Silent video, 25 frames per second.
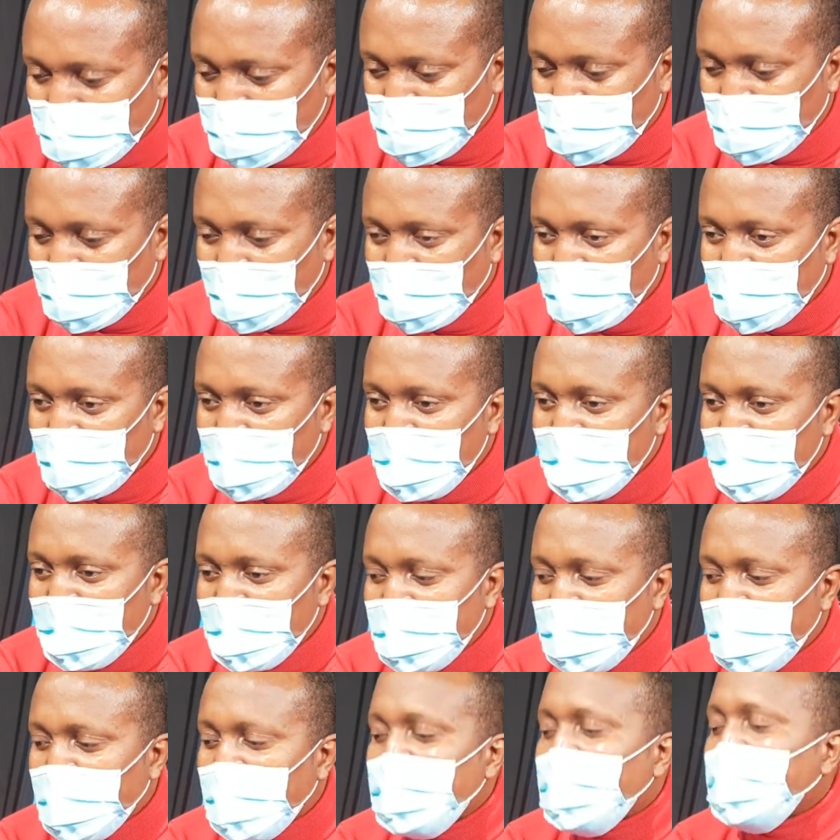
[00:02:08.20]
sure
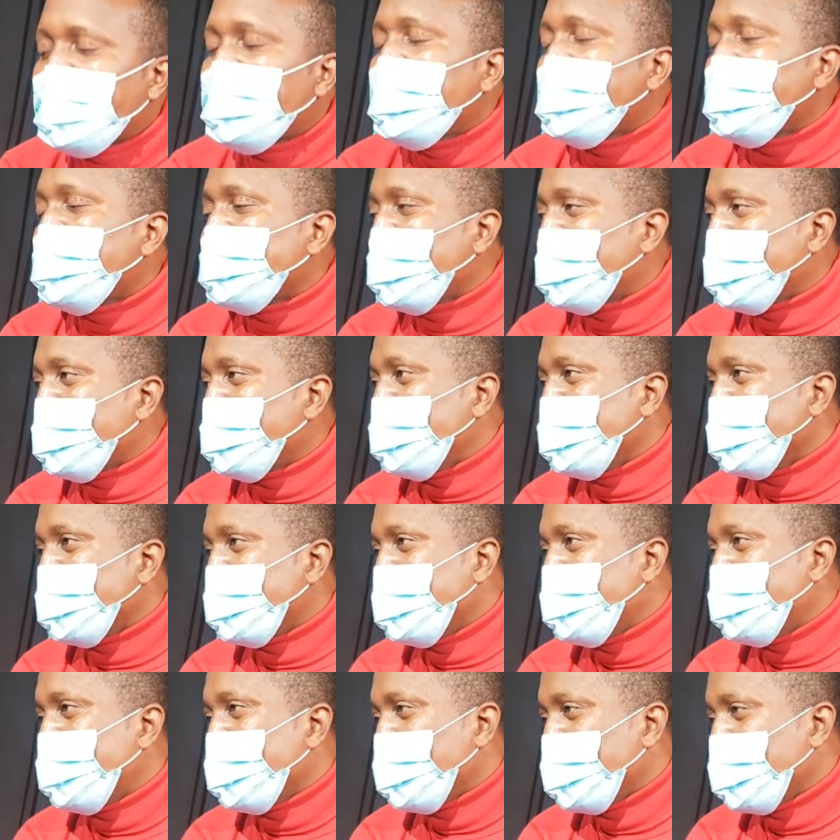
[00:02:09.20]
the other things that have been
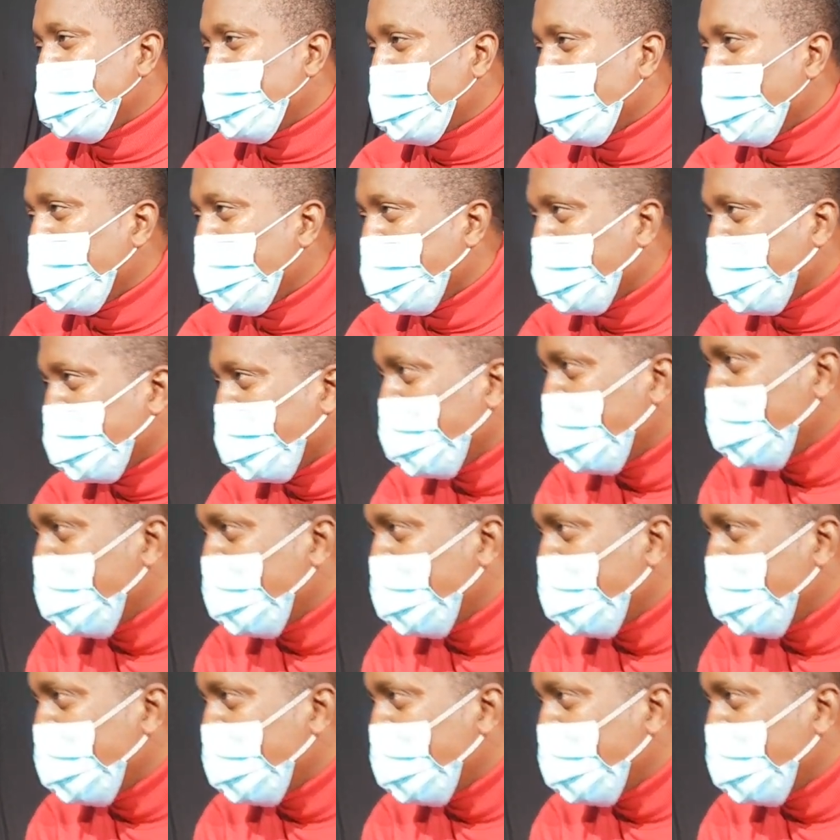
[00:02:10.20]
keeping you going.